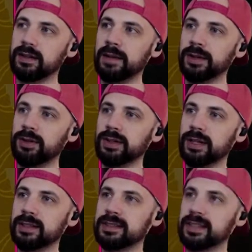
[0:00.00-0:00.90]
gonna hold on
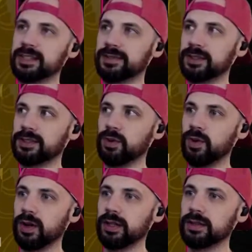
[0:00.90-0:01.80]
to 6 for the
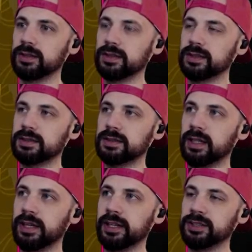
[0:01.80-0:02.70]
sword,
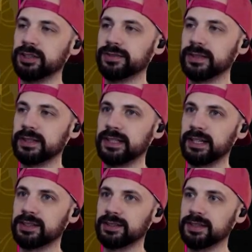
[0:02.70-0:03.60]
and then 2 for the
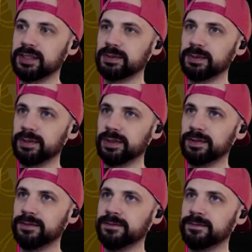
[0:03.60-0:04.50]
taser. Let's reroll the
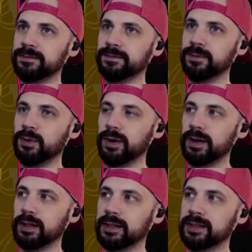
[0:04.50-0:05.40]

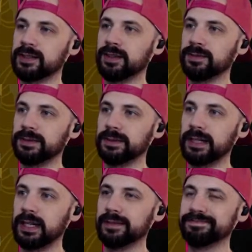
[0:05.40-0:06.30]
4. Hopefully we
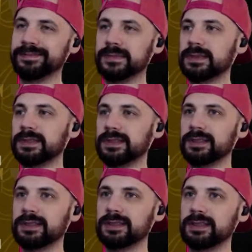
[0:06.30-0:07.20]
get
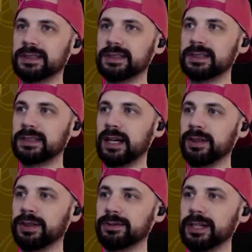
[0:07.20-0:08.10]
a
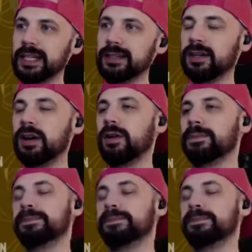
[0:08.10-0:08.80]
3. Oh,